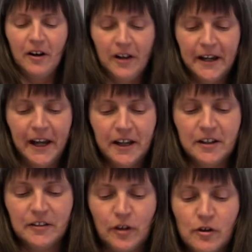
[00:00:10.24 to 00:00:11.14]
I had
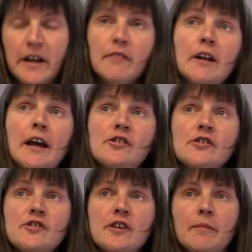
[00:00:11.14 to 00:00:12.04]
a two-year
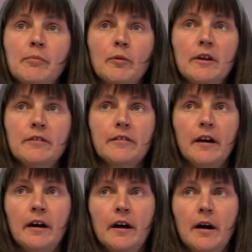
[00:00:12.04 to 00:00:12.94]
relationship with
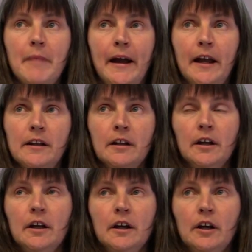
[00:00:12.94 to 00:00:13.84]
a man
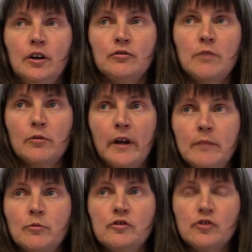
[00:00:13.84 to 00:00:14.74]
whose real
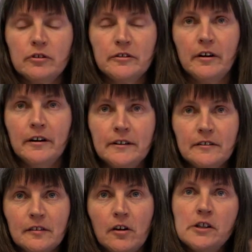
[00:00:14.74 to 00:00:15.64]
name was John
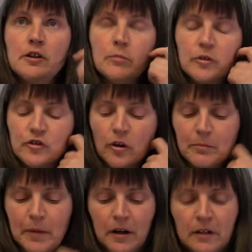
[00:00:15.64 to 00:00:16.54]
Dines. I knew him as
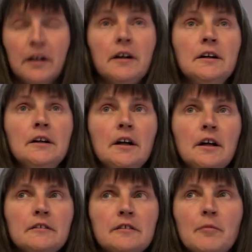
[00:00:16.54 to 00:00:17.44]
John Barker.
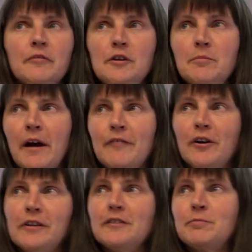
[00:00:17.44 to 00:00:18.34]
Some of you may have
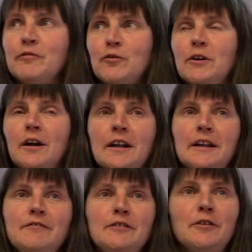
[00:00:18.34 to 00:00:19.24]
heard this before.
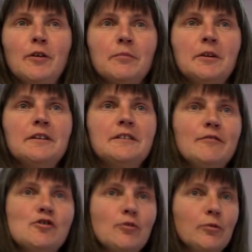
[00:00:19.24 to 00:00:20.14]
Luckily for you, I'm going to
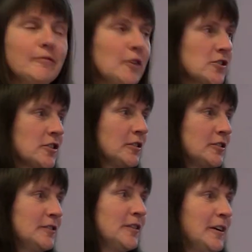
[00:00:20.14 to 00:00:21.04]
give a shortened version
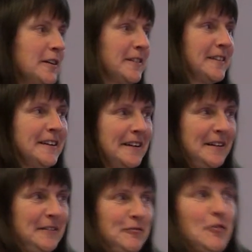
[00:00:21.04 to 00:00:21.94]
because you've heard
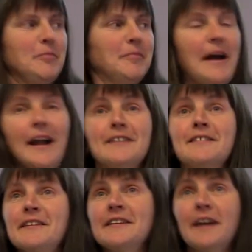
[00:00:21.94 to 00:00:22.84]
from
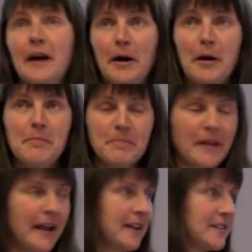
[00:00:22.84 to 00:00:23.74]
Alison
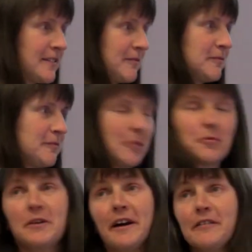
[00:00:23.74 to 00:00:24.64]
and from
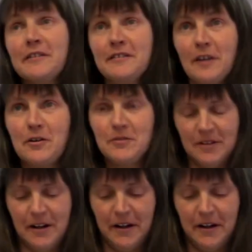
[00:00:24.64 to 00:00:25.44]
all the others, so